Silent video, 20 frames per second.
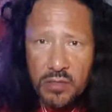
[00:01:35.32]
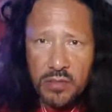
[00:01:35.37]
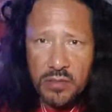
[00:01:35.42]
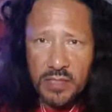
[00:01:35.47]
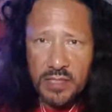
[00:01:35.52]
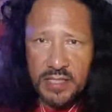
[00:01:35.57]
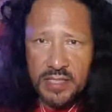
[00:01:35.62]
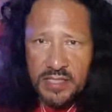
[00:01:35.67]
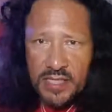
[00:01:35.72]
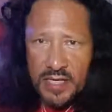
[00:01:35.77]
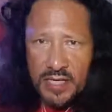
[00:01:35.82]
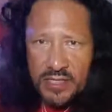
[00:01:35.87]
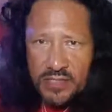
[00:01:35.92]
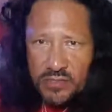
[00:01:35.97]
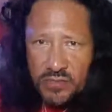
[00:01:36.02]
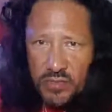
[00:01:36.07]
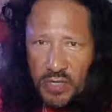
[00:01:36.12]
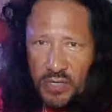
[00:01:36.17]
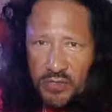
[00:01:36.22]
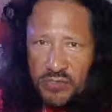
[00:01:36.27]
Look at this. I got a
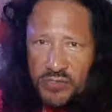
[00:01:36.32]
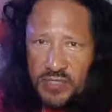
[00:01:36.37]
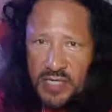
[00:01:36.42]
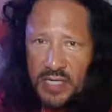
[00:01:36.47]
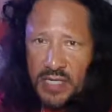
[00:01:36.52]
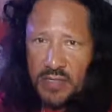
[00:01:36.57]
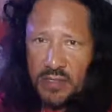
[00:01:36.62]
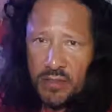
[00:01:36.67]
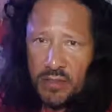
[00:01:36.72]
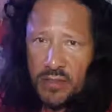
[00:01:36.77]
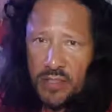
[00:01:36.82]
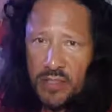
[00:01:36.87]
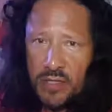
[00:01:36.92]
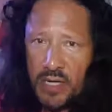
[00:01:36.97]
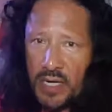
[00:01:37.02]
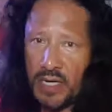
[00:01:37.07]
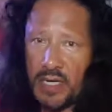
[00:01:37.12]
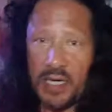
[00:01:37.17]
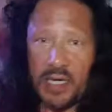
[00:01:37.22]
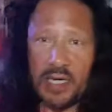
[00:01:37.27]
trucker's tango on there.
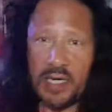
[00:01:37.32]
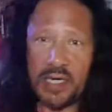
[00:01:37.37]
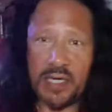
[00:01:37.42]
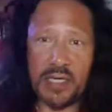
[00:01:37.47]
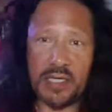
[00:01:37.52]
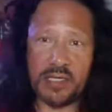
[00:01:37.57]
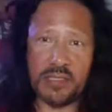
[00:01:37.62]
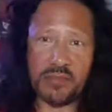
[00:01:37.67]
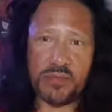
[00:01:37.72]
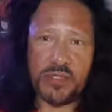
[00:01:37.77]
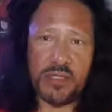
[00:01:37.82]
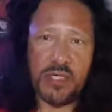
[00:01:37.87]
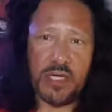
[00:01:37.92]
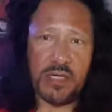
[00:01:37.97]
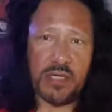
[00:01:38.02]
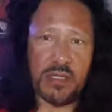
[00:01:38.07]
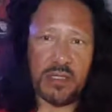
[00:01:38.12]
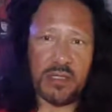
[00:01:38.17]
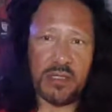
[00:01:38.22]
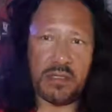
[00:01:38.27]
I got to get some
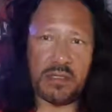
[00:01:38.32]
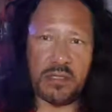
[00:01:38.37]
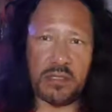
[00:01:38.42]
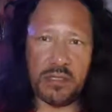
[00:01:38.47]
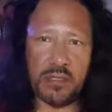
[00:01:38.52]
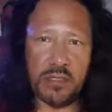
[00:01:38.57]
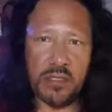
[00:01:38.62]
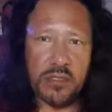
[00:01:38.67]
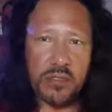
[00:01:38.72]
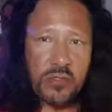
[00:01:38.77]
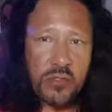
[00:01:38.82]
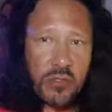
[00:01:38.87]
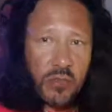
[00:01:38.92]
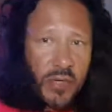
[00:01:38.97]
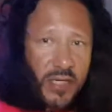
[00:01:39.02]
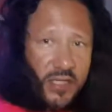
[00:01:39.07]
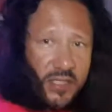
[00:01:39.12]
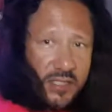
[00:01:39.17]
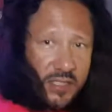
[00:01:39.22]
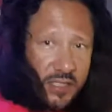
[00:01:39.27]
sun. You know
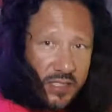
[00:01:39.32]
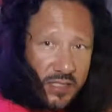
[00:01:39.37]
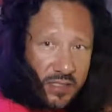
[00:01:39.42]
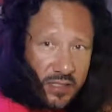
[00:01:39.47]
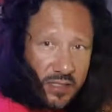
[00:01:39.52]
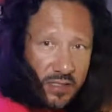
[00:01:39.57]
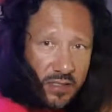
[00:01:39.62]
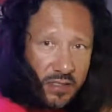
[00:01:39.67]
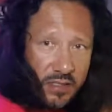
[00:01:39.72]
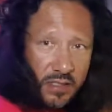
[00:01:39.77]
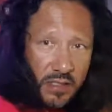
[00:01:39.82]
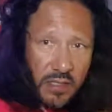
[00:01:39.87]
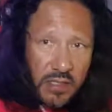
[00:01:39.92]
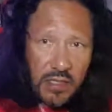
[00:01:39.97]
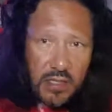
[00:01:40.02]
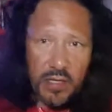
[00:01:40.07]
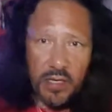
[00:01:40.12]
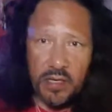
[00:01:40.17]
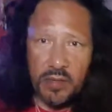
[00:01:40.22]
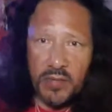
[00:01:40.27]
why this is?
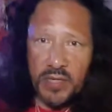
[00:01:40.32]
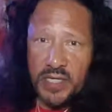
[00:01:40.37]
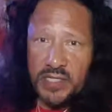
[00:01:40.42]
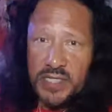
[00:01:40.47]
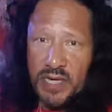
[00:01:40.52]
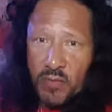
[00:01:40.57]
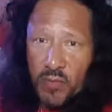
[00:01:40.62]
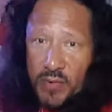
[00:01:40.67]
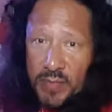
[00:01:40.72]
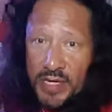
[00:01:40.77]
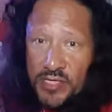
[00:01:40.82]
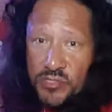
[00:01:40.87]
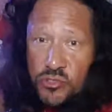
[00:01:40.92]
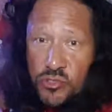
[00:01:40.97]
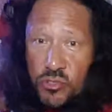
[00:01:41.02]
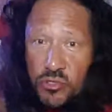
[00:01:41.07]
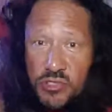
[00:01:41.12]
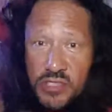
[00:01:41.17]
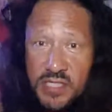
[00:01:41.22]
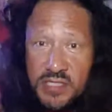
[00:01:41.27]
Because I wear my
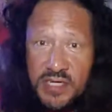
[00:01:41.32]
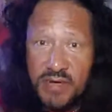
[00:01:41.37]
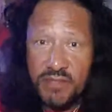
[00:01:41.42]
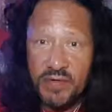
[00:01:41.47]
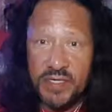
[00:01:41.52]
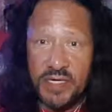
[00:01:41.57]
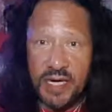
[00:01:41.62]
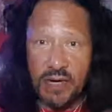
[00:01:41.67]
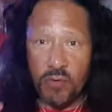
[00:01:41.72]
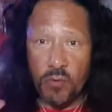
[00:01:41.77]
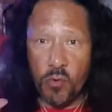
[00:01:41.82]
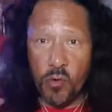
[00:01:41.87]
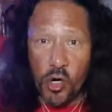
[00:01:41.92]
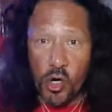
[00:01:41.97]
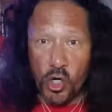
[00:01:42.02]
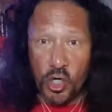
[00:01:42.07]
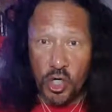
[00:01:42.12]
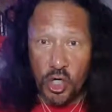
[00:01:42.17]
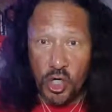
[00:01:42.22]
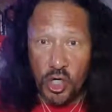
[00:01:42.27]
jerseys every day at
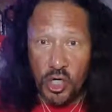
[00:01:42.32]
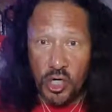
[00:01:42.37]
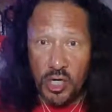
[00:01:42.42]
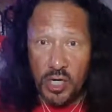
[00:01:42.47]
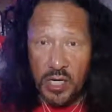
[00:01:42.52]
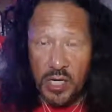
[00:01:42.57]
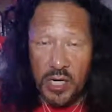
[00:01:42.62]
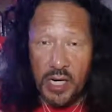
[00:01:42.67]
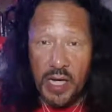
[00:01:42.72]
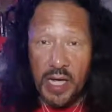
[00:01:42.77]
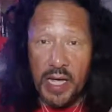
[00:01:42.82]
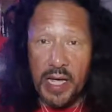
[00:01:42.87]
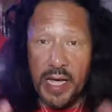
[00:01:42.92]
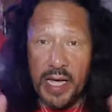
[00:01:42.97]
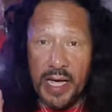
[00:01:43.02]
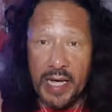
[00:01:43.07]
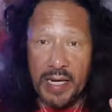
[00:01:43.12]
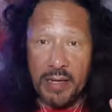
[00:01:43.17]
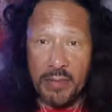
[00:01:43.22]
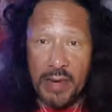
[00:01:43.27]
work.
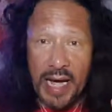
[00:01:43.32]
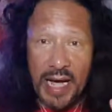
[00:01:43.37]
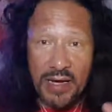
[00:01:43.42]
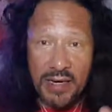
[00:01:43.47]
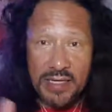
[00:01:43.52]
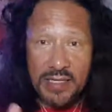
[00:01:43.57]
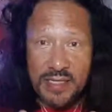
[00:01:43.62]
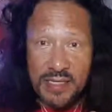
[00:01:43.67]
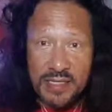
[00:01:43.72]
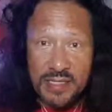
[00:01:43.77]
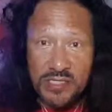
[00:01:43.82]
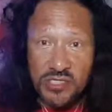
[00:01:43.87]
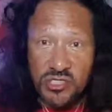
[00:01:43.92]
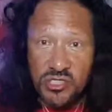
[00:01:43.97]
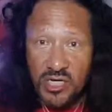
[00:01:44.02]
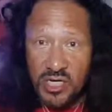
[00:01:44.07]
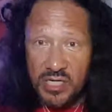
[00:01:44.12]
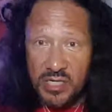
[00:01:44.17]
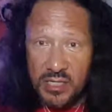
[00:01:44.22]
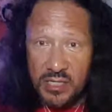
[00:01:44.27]
And I'm out in the
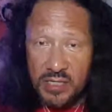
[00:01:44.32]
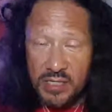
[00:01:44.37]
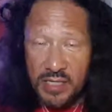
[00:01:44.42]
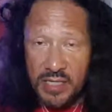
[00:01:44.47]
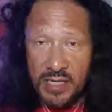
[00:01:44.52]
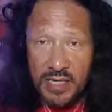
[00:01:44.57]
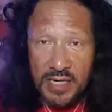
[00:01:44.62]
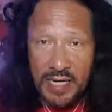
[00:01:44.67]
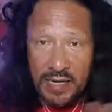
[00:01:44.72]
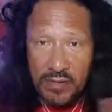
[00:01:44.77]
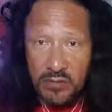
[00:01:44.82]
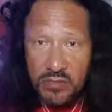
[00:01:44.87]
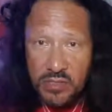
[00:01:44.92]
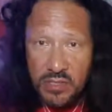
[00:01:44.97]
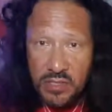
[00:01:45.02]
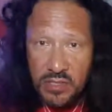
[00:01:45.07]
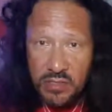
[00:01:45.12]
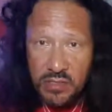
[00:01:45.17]
sun, in and out.